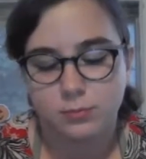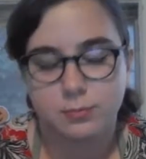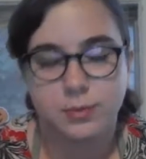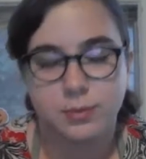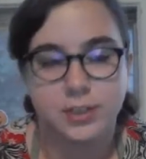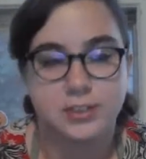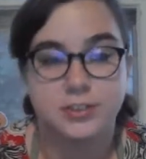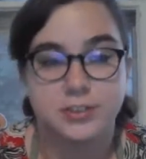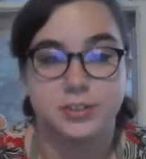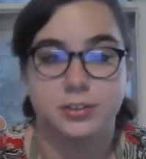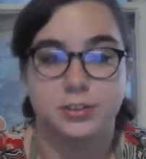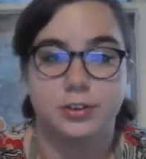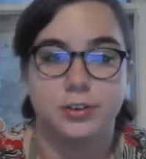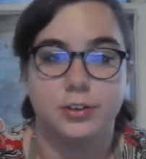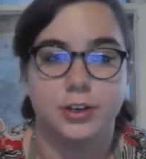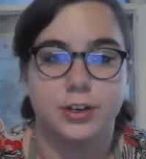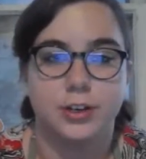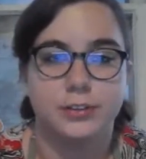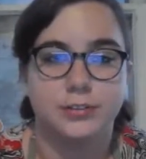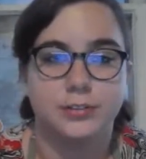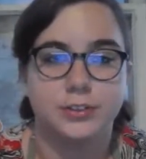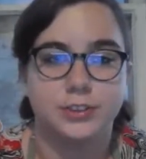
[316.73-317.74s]
because you don't
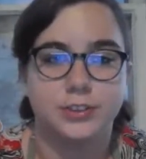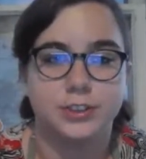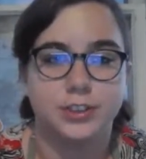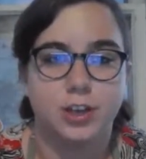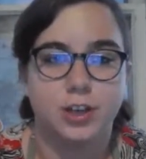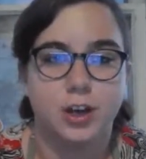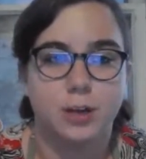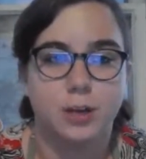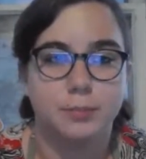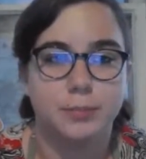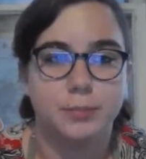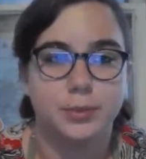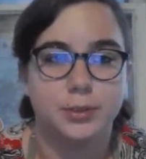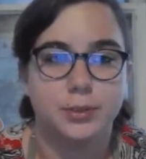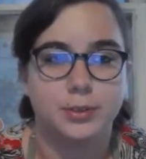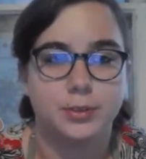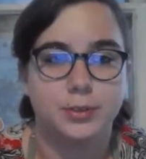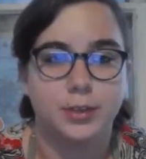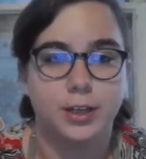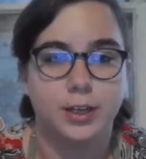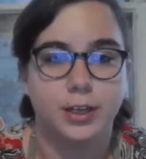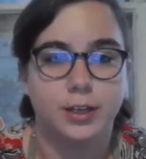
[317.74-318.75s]
have to stop
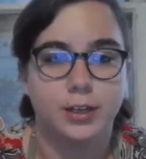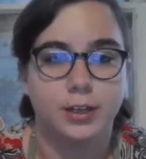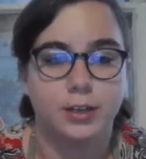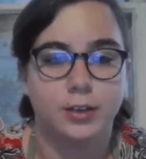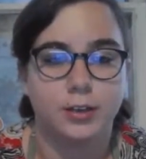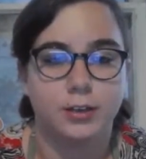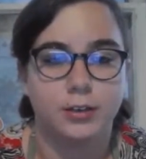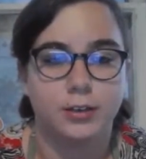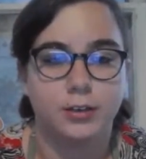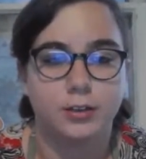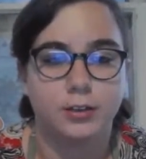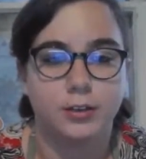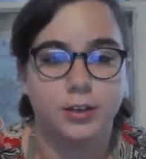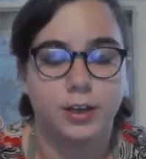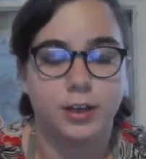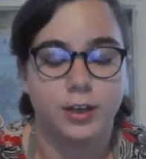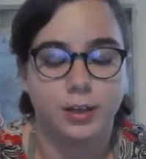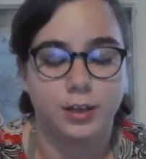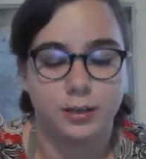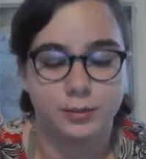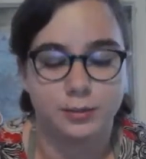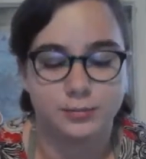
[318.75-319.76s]
and
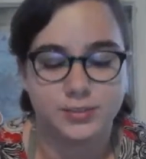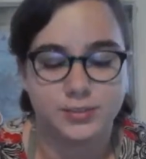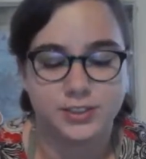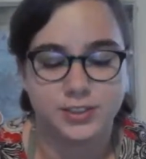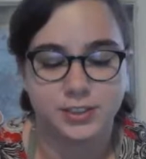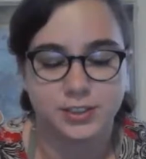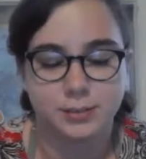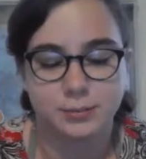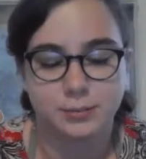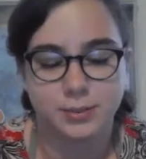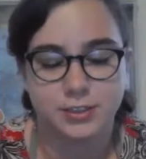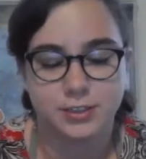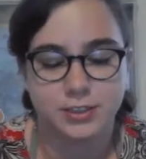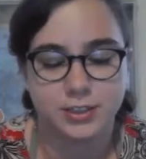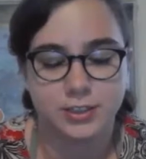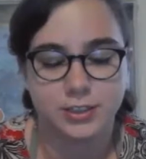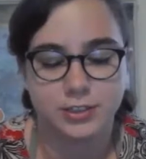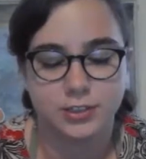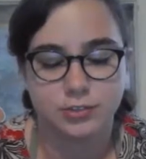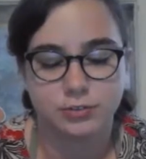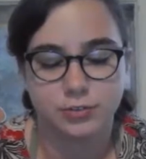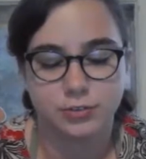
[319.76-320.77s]
slip into
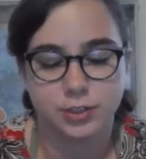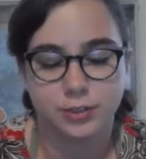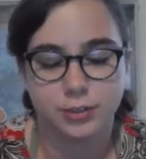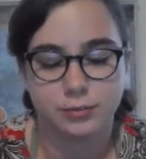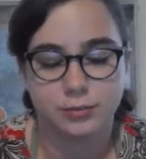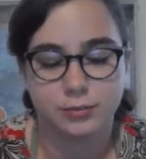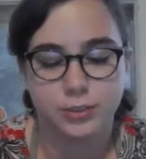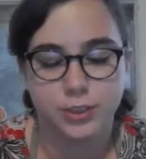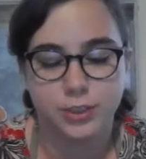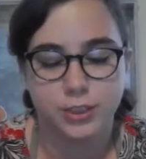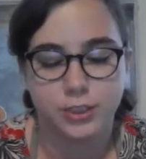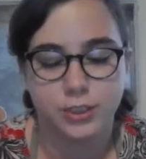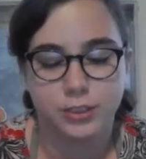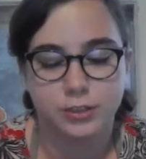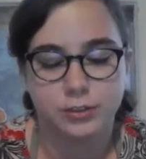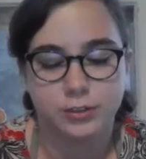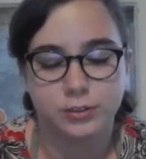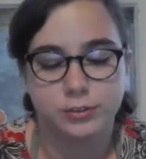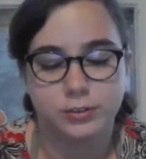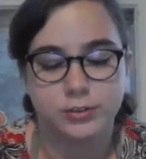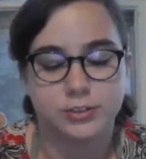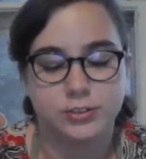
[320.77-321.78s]
each row.
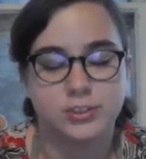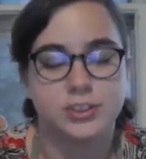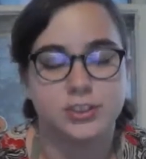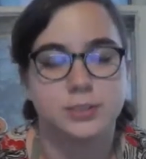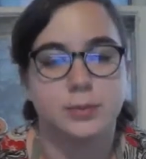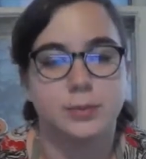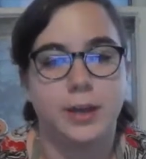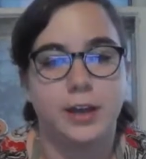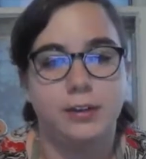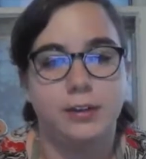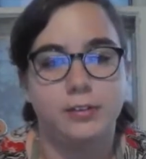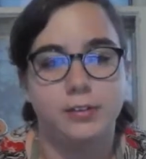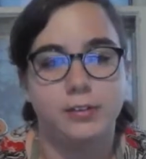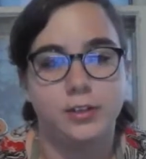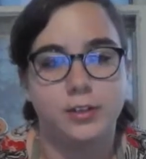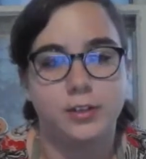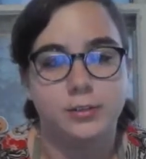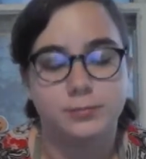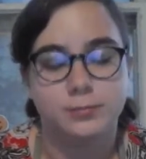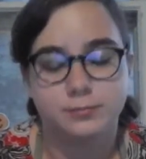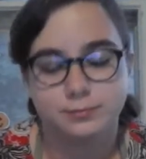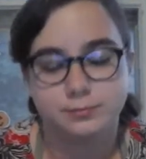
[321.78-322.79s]
You're just
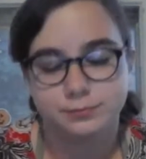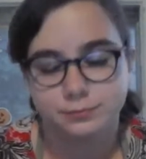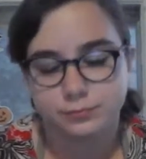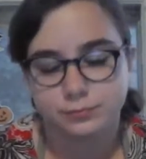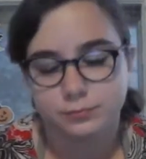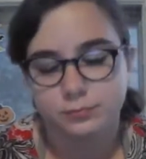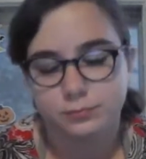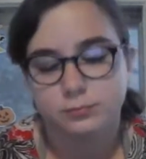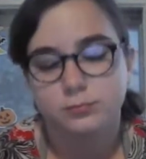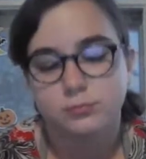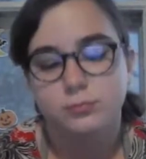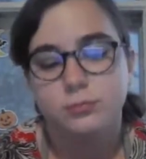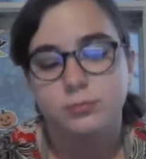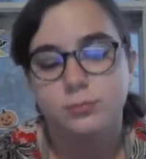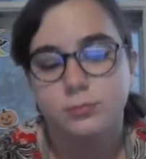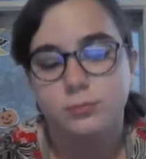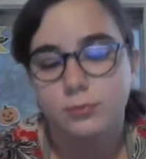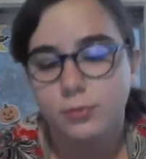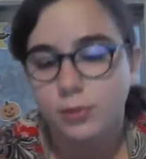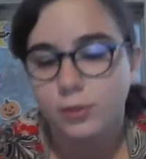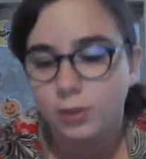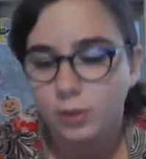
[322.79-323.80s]
spiraling.
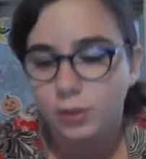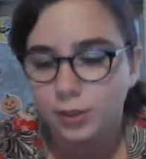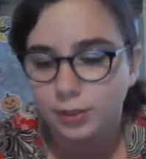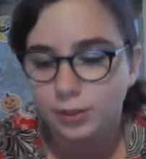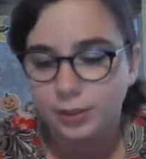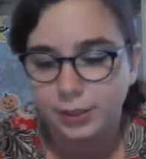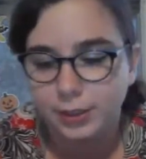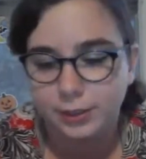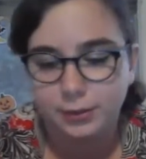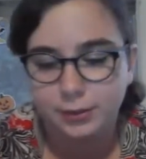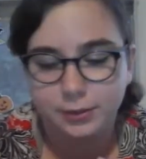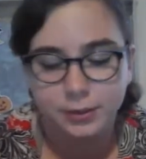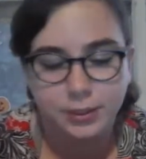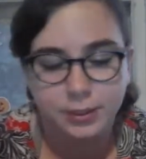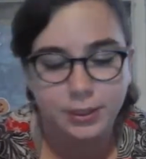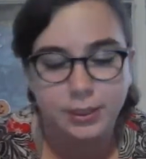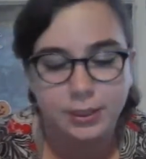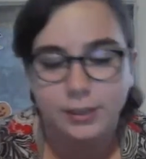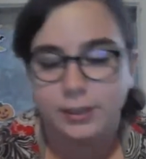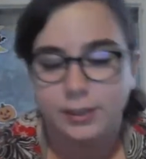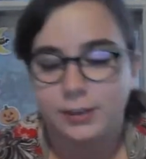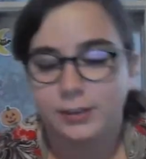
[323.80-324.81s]
Okay,
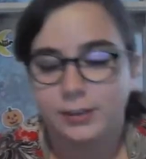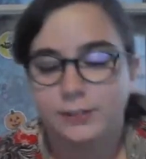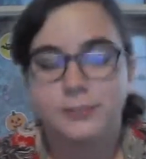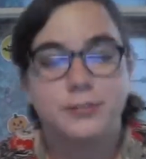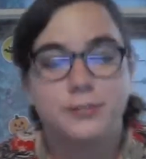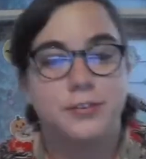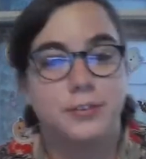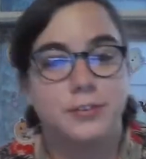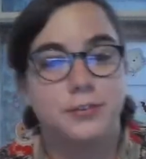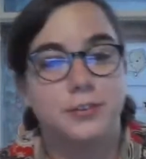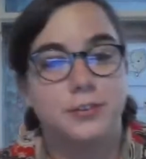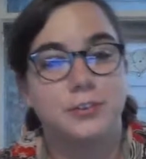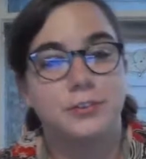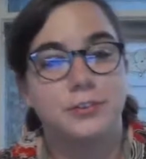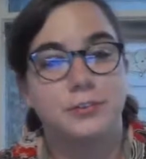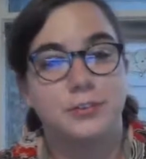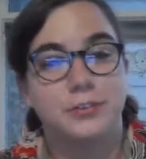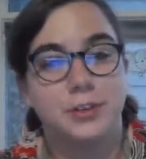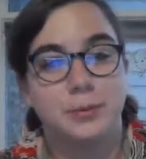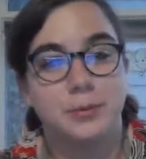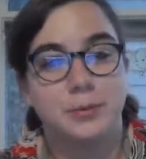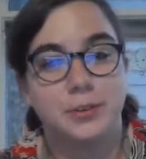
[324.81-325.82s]
if you're
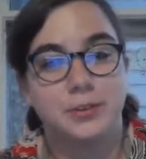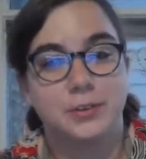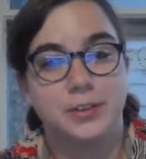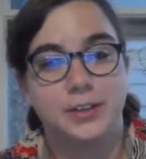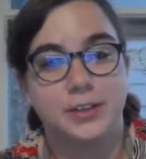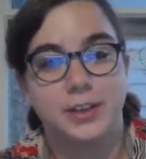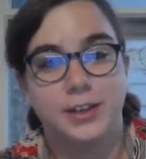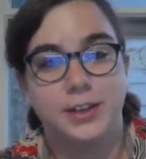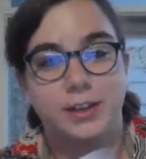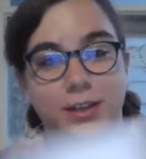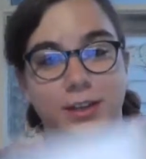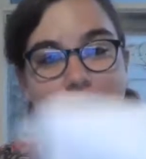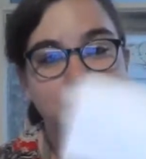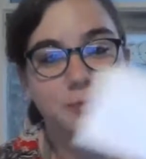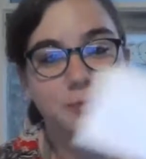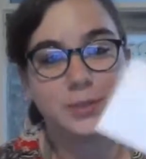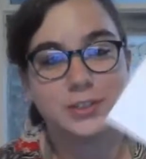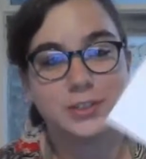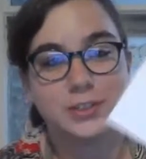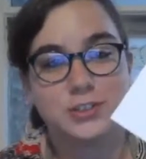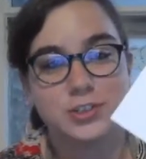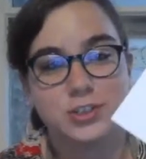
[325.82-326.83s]
wondering what I'm looking at, I have
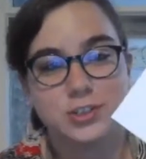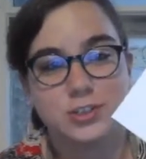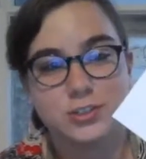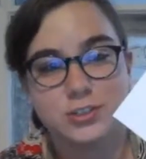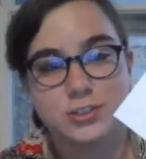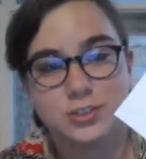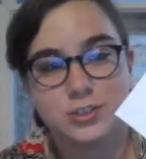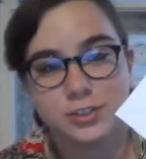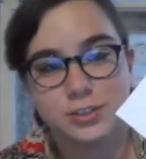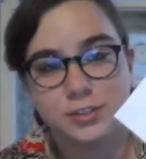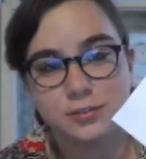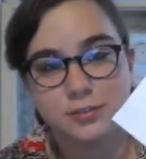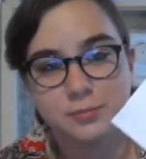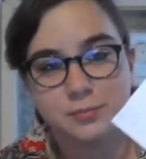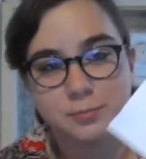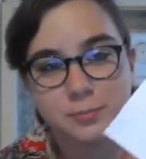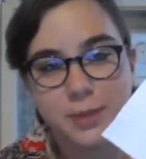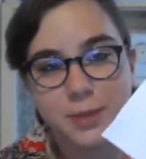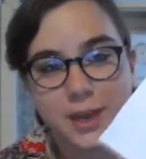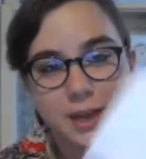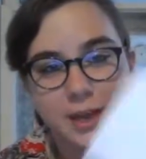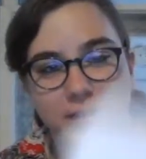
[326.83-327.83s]
my cheat sheet of
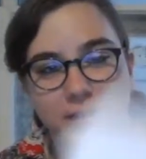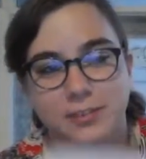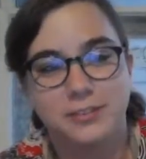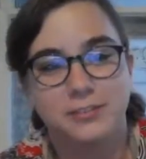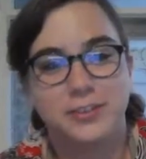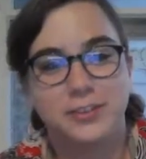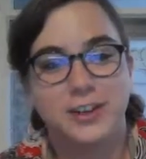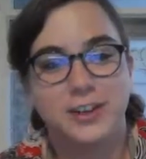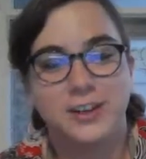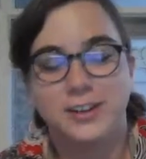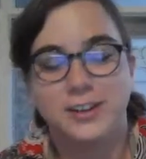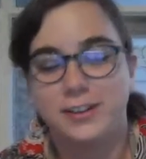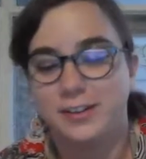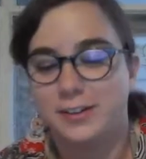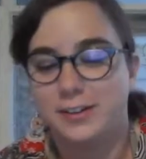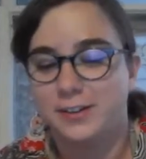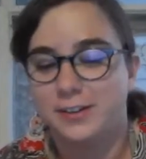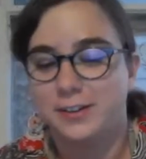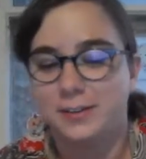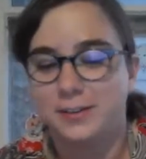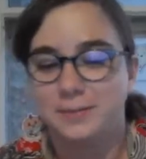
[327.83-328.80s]
pattern right here.